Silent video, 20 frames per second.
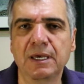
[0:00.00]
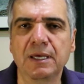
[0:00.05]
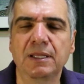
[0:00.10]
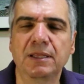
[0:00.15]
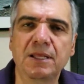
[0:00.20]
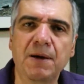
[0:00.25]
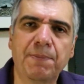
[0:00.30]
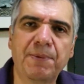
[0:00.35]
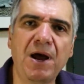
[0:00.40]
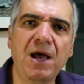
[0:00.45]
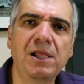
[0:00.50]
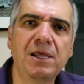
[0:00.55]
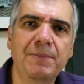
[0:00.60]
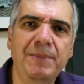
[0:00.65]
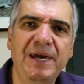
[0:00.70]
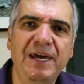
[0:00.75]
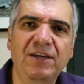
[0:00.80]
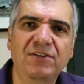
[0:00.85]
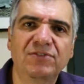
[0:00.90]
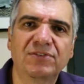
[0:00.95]
The problem
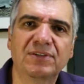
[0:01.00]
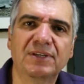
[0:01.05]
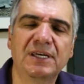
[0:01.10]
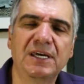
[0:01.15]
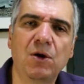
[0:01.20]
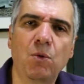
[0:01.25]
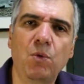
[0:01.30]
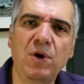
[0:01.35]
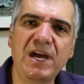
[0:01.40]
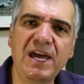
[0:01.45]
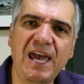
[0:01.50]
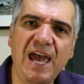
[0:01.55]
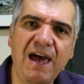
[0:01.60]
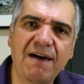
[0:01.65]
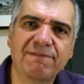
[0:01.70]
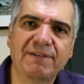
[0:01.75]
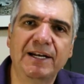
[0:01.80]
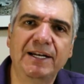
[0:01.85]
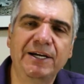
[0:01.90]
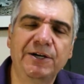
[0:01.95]
is, if we
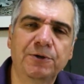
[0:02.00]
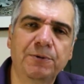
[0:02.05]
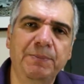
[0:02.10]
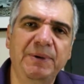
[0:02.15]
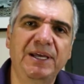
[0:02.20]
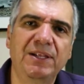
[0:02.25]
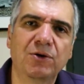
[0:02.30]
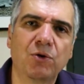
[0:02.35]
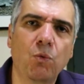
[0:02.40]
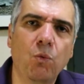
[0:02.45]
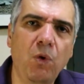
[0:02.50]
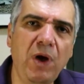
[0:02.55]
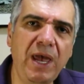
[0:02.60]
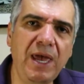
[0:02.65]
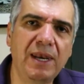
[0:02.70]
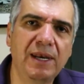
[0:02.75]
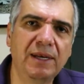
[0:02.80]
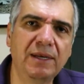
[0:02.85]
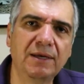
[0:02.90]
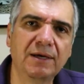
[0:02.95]
have a little bit of
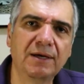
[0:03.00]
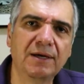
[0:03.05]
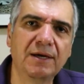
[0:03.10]
wind,